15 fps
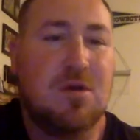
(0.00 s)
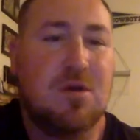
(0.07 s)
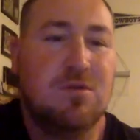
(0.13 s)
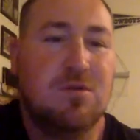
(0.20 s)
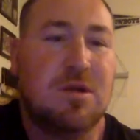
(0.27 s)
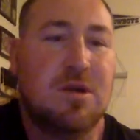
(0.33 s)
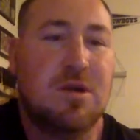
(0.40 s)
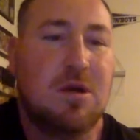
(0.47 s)
who's
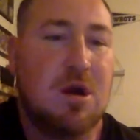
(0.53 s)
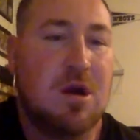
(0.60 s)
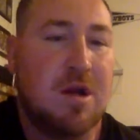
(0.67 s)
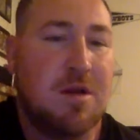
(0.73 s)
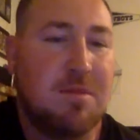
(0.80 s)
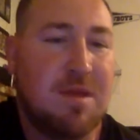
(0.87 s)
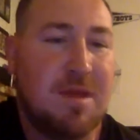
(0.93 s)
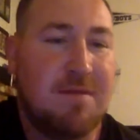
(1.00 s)
going to guard him?
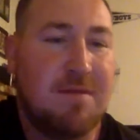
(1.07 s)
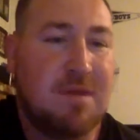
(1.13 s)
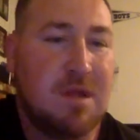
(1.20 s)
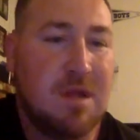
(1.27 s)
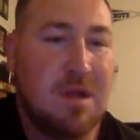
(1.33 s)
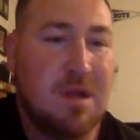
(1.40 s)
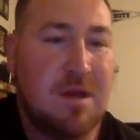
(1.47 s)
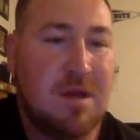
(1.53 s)
Kevin
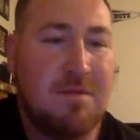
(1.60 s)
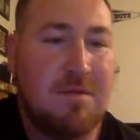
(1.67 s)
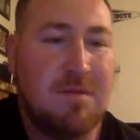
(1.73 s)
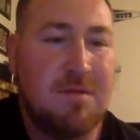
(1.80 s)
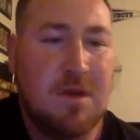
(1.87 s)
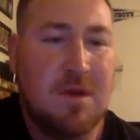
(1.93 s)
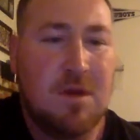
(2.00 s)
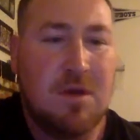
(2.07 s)
Love
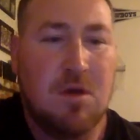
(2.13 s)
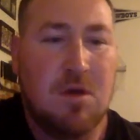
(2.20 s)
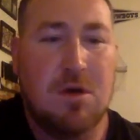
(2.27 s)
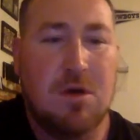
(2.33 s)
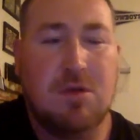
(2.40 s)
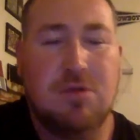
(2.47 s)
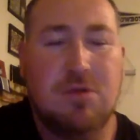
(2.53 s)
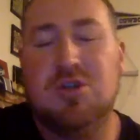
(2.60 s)

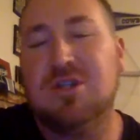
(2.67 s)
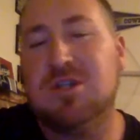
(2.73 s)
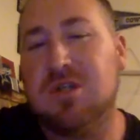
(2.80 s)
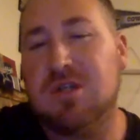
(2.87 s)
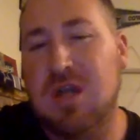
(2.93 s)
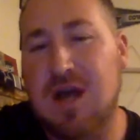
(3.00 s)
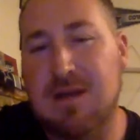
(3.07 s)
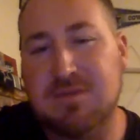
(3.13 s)
or Tristan
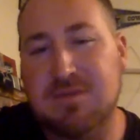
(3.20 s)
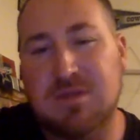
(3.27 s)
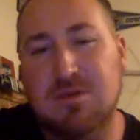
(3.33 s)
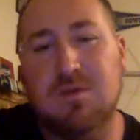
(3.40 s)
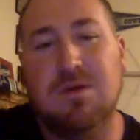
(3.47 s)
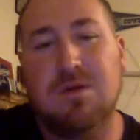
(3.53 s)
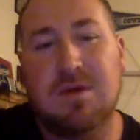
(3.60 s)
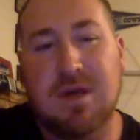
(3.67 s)
Thompson?
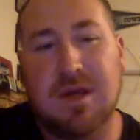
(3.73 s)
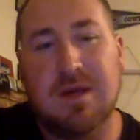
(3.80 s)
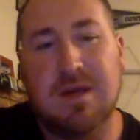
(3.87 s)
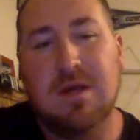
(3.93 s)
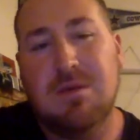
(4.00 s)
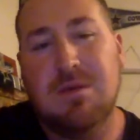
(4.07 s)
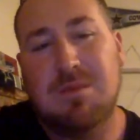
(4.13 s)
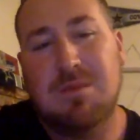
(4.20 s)
Well, okay,
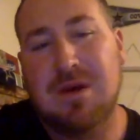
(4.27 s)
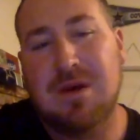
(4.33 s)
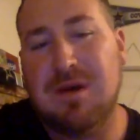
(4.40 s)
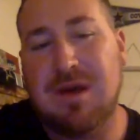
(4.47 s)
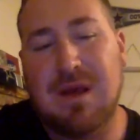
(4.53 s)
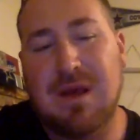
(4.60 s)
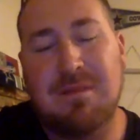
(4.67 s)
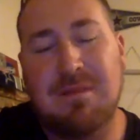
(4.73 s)
but
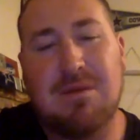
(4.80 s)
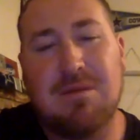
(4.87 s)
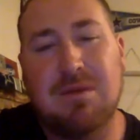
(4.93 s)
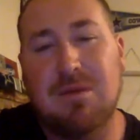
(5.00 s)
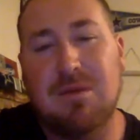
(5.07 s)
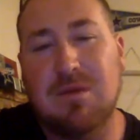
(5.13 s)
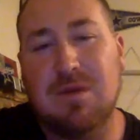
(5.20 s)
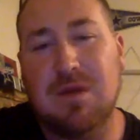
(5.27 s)
I'm not really
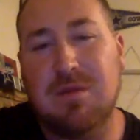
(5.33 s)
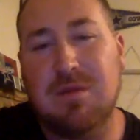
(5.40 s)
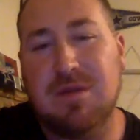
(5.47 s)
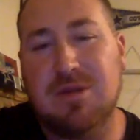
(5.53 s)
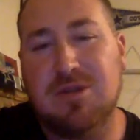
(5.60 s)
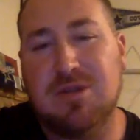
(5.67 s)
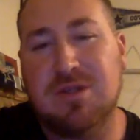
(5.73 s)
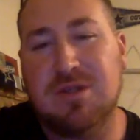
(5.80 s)
worried about
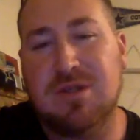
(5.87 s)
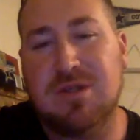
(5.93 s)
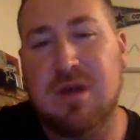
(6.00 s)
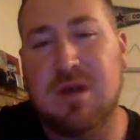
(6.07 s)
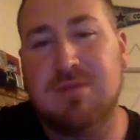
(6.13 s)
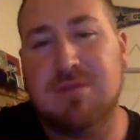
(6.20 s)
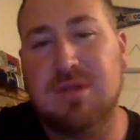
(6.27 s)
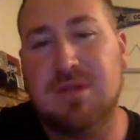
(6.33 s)
Tristan
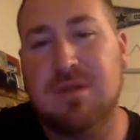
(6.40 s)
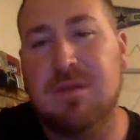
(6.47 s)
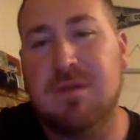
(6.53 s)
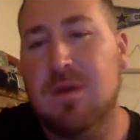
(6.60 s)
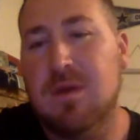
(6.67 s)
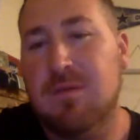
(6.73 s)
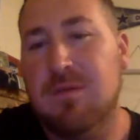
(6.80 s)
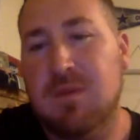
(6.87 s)
Thompson.
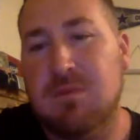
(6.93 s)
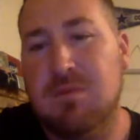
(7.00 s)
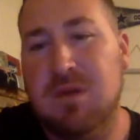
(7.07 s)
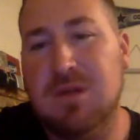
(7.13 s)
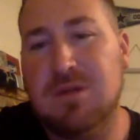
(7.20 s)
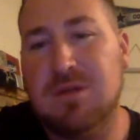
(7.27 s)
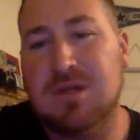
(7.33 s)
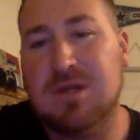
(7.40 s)

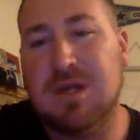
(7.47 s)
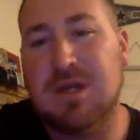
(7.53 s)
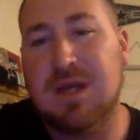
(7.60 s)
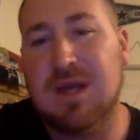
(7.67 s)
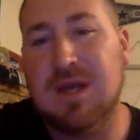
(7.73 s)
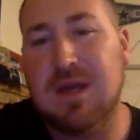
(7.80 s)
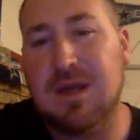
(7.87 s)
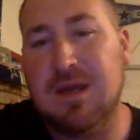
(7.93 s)
Butler's going to
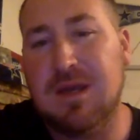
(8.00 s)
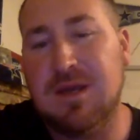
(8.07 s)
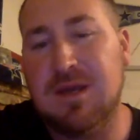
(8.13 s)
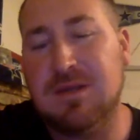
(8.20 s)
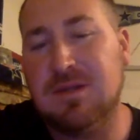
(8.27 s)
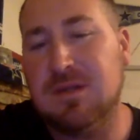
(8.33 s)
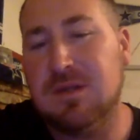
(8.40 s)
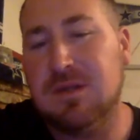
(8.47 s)
get
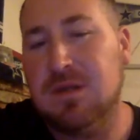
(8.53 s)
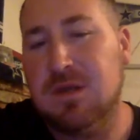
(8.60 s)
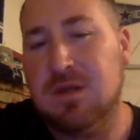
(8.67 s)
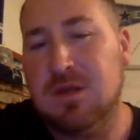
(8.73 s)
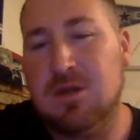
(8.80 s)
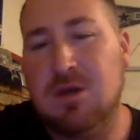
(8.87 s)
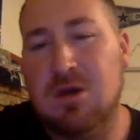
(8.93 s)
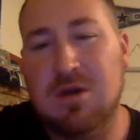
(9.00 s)
his.
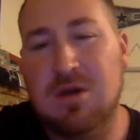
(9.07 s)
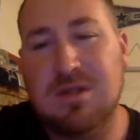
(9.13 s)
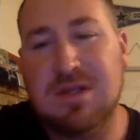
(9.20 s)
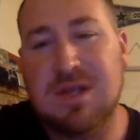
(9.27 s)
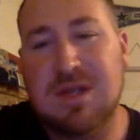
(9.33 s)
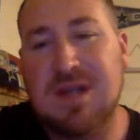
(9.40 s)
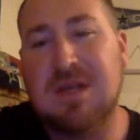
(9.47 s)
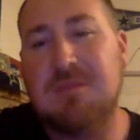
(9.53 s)
All these
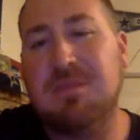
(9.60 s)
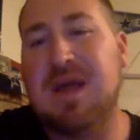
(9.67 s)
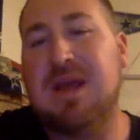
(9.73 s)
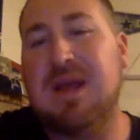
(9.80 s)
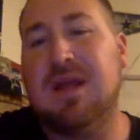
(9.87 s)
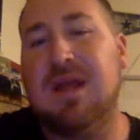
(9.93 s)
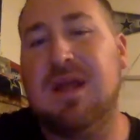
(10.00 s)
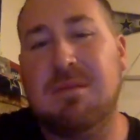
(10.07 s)
guys, I'm
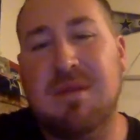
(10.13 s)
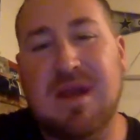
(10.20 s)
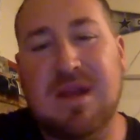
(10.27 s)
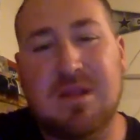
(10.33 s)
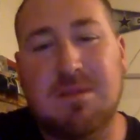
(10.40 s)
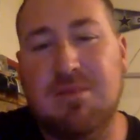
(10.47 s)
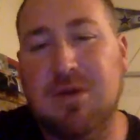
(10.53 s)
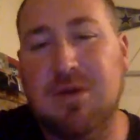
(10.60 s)
liking it. I'm liking
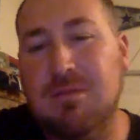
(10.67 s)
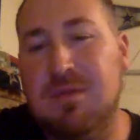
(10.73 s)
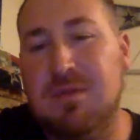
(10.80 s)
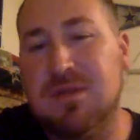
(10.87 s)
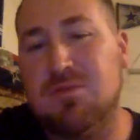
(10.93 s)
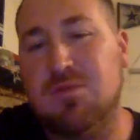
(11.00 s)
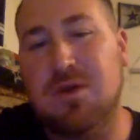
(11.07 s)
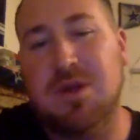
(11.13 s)
it pretty
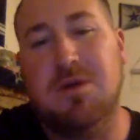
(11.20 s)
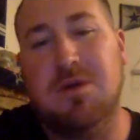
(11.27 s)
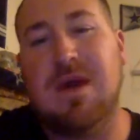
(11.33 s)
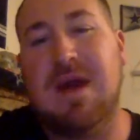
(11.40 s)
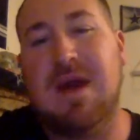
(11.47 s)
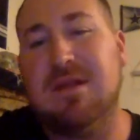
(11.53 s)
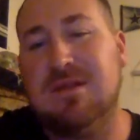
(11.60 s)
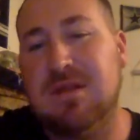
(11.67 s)
much where you're
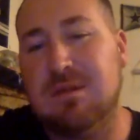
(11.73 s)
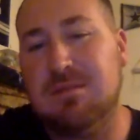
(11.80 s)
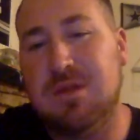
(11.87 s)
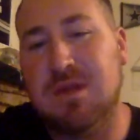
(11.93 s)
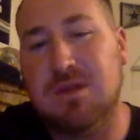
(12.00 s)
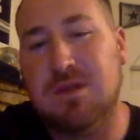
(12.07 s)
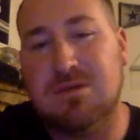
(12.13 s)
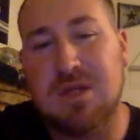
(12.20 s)
at. Same thing
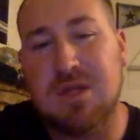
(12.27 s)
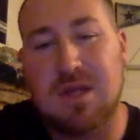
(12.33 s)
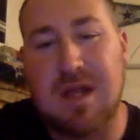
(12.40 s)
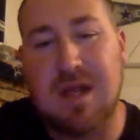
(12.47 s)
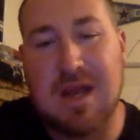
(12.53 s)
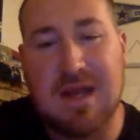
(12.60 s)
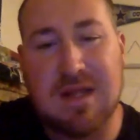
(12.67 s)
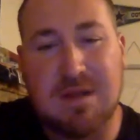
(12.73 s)
you said. I
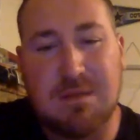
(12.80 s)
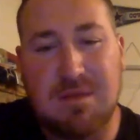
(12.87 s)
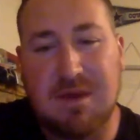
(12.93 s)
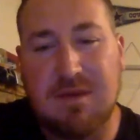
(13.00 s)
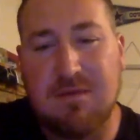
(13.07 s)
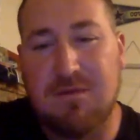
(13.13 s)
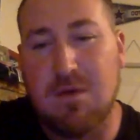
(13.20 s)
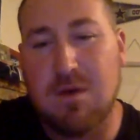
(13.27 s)
like the big
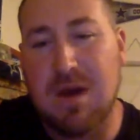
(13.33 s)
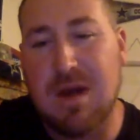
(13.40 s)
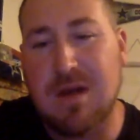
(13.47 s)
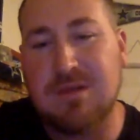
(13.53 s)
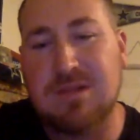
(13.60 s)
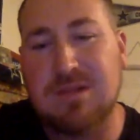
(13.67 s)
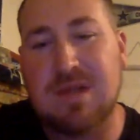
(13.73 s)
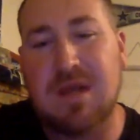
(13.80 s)
4.
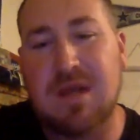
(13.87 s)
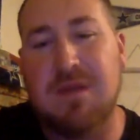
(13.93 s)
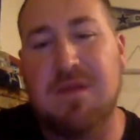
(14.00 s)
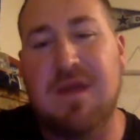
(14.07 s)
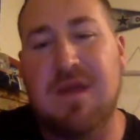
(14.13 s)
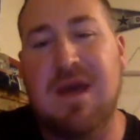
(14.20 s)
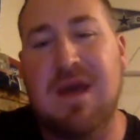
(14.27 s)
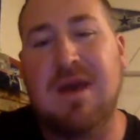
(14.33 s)
Outside of
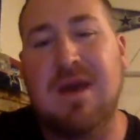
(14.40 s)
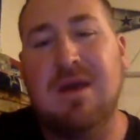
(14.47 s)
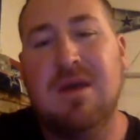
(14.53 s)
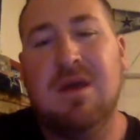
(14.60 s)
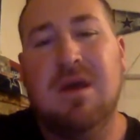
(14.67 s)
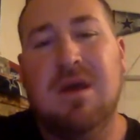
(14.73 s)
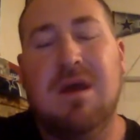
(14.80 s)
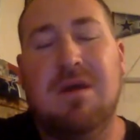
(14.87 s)
that,
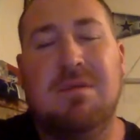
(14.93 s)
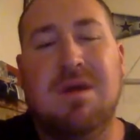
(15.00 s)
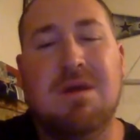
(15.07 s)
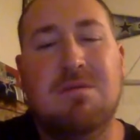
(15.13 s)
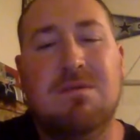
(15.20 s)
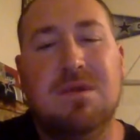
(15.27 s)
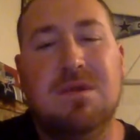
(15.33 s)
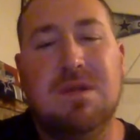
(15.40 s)
I'm not
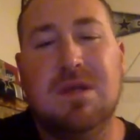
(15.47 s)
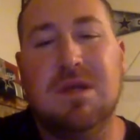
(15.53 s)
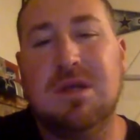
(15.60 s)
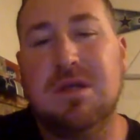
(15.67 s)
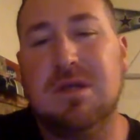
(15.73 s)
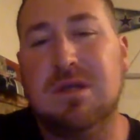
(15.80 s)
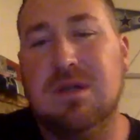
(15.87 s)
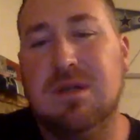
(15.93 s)
really going to
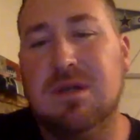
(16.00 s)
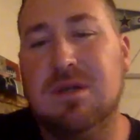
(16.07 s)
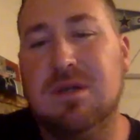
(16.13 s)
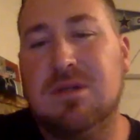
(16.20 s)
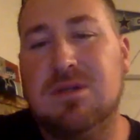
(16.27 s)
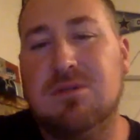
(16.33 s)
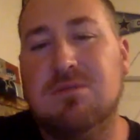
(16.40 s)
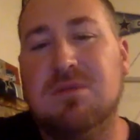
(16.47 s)
look
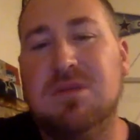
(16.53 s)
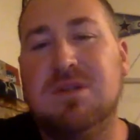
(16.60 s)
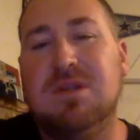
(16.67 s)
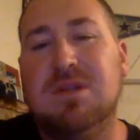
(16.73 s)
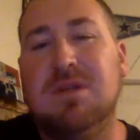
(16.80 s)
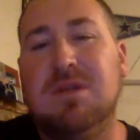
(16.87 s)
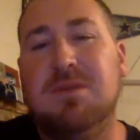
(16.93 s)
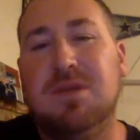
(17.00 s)
too much
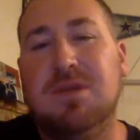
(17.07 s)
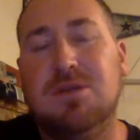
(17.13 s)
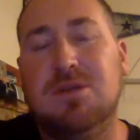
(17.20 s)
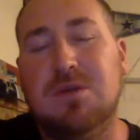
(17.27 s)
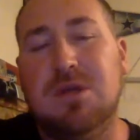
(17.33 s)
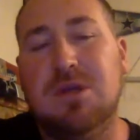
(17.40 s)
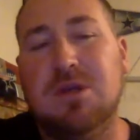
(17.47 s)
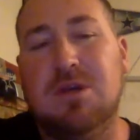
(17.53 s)
deep into
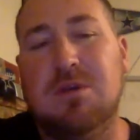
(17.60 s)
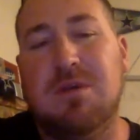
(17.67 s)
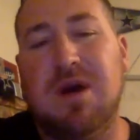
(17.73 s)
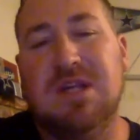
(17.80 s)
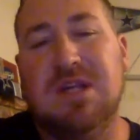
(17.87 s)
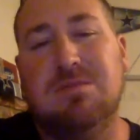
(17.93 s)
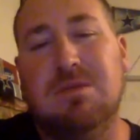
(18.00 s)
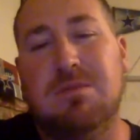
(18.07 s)
it. You could
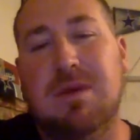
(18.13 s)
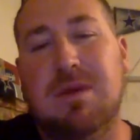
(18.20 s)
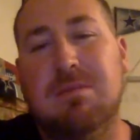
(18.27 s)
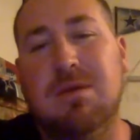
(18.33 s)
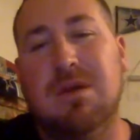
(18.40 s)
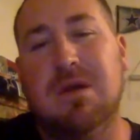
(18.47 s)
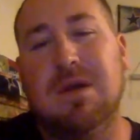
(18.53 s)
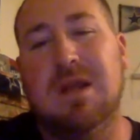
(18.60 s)
possibly maybe
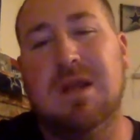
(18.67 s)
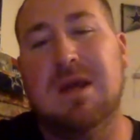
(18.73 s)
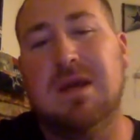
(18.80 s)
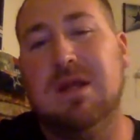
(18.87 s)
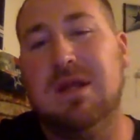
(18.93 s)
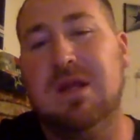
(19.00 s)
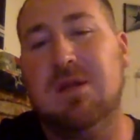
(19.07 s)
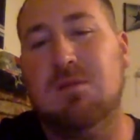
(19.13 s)
look at like a
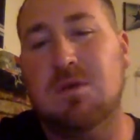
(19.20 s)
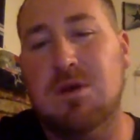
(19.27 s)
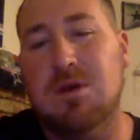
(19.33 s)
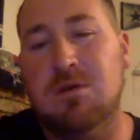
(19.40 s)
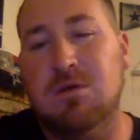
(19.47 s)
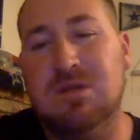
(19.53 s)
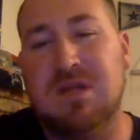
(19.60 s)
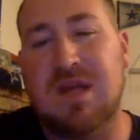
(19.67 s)
D
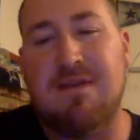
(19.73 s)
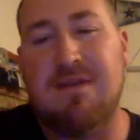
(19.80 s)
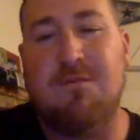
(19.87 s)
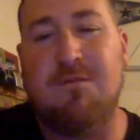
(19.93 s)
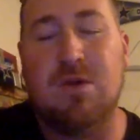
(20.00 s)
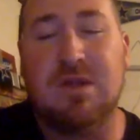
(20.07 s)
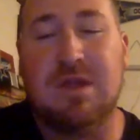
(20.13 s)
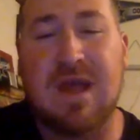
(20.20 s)
Rose at
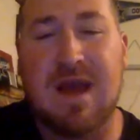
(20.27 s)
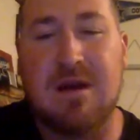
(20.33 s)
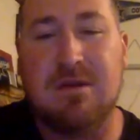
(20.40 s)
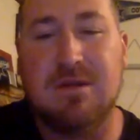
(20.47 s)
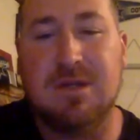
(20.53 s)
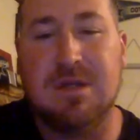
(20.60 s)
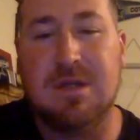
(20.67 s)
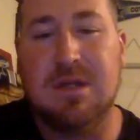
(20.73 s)

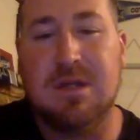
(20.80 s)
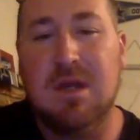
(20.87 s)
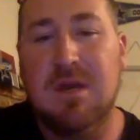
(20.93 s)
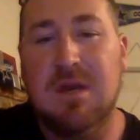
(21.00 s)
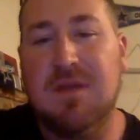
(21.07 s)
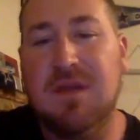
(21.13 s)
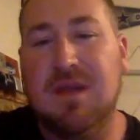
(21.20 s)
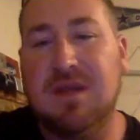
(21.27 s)
$4,000. I
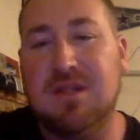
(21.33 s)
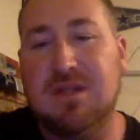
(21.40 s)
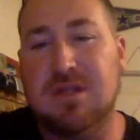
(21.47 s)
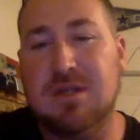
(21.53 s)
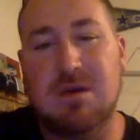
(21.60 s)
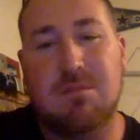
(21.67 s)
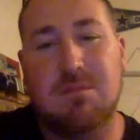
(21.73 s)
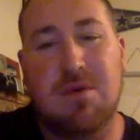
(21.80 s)
think it's a
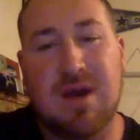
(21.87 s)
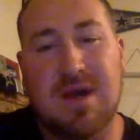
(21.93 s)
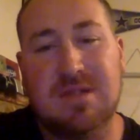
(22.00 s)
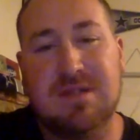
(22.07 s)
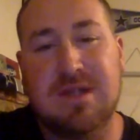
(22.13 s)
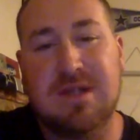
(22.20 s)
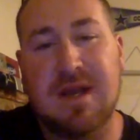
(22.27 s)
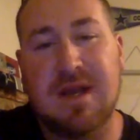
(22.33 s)
good price
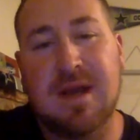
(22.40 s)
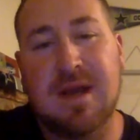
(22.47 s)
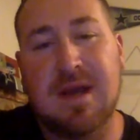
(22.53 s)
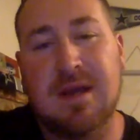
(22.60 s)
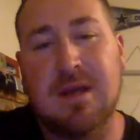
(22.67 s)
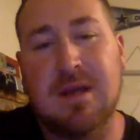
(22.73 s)
tag.